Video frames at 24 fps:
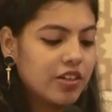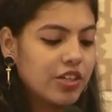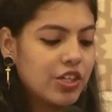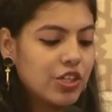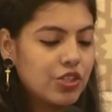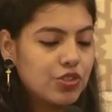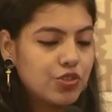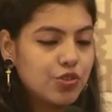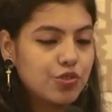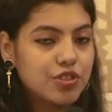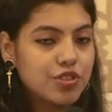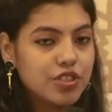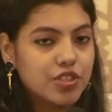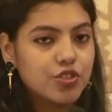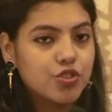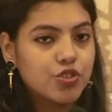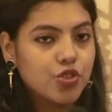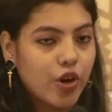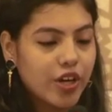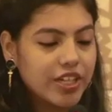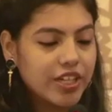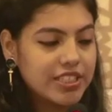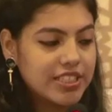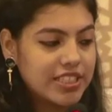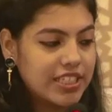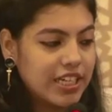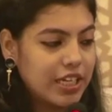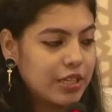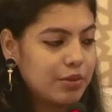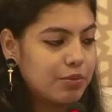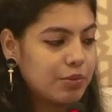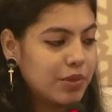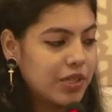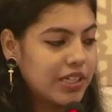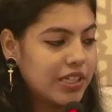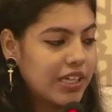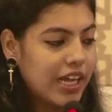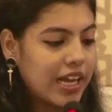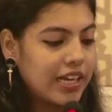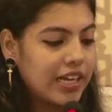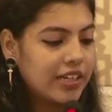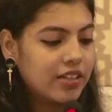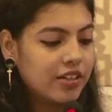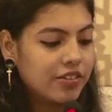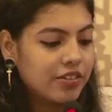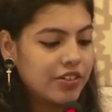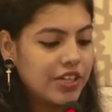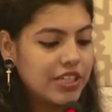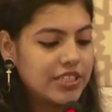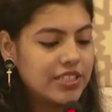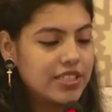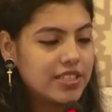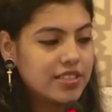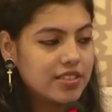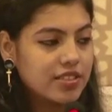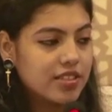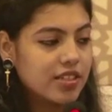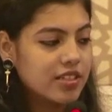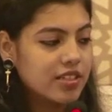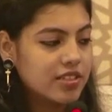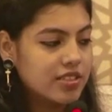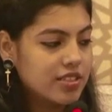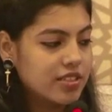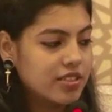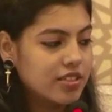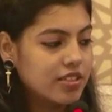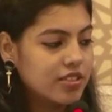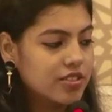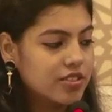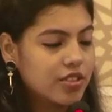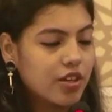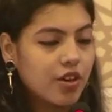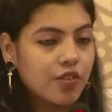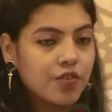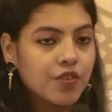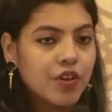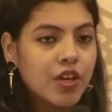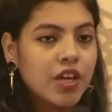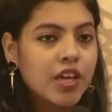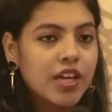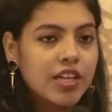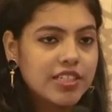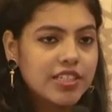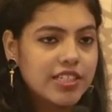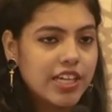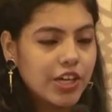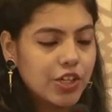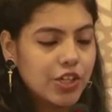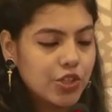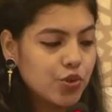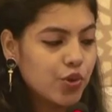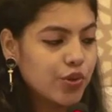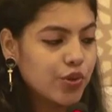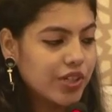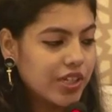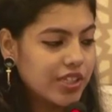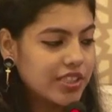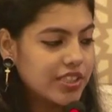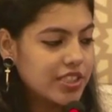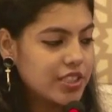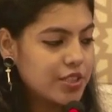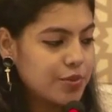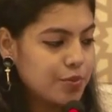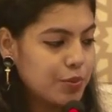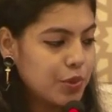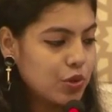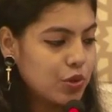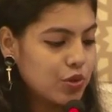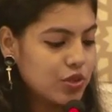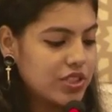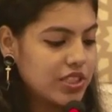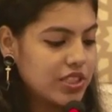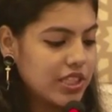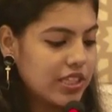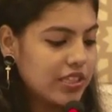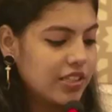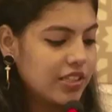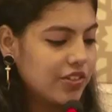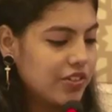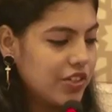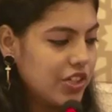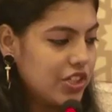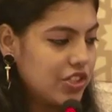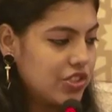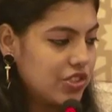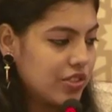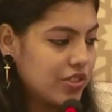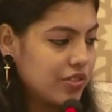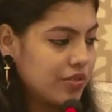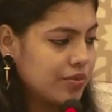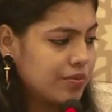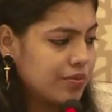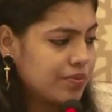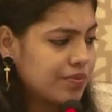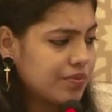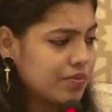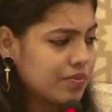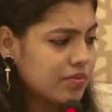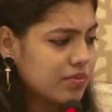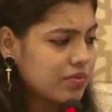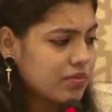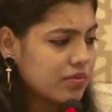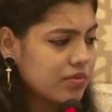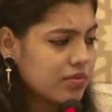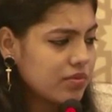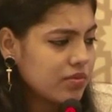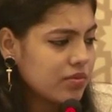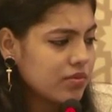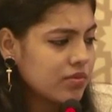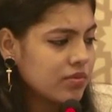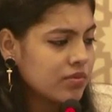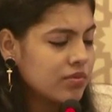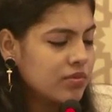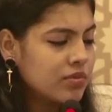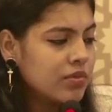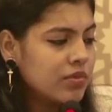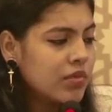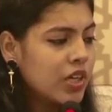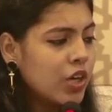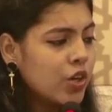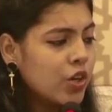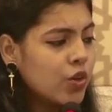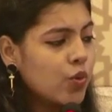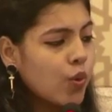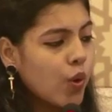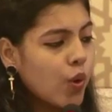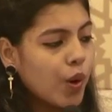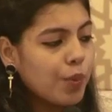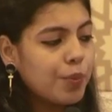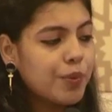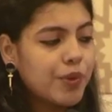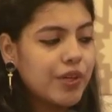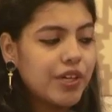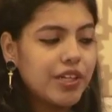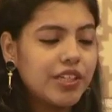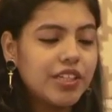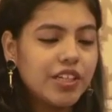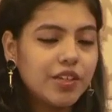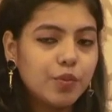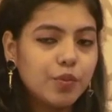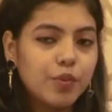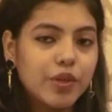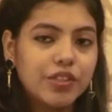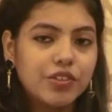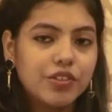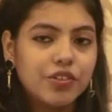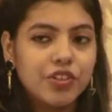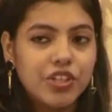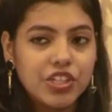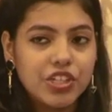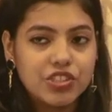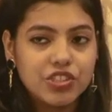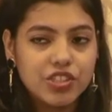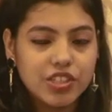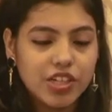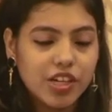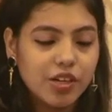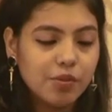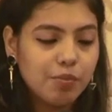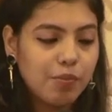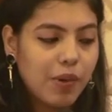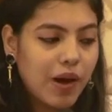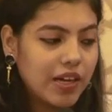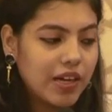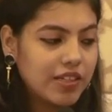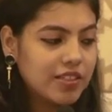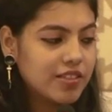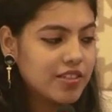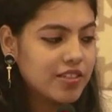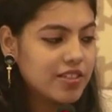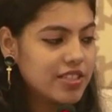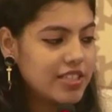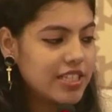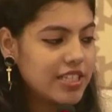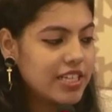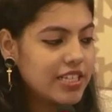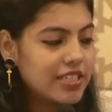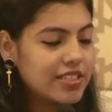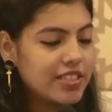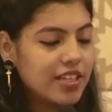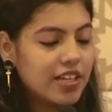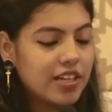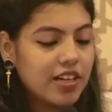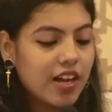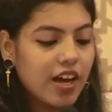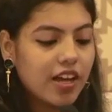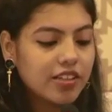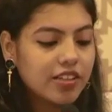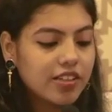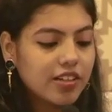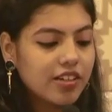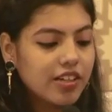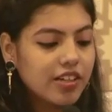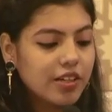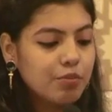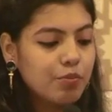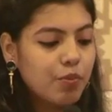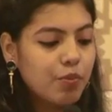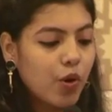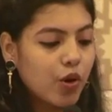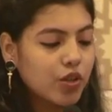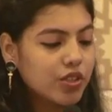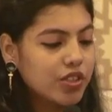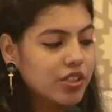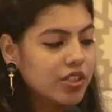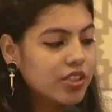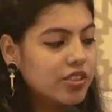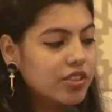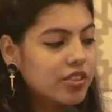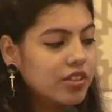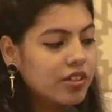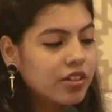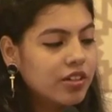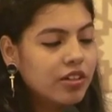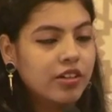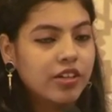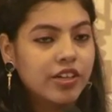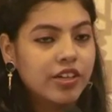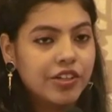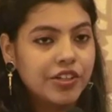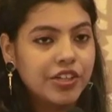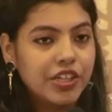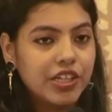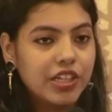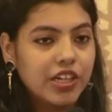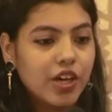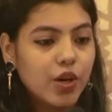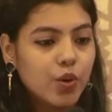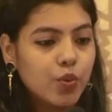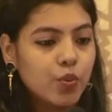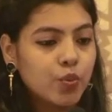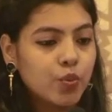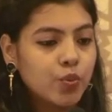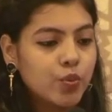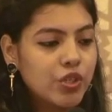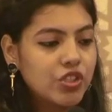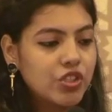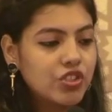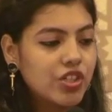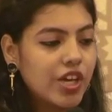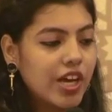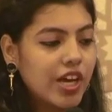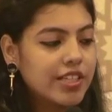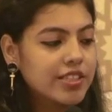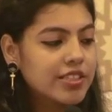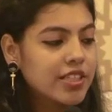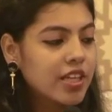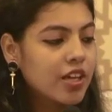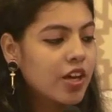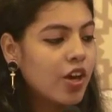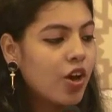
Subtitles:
issues a joint statement and raises concerns of territorial disputes in the region. Cooperating with regional partners is another important arena which has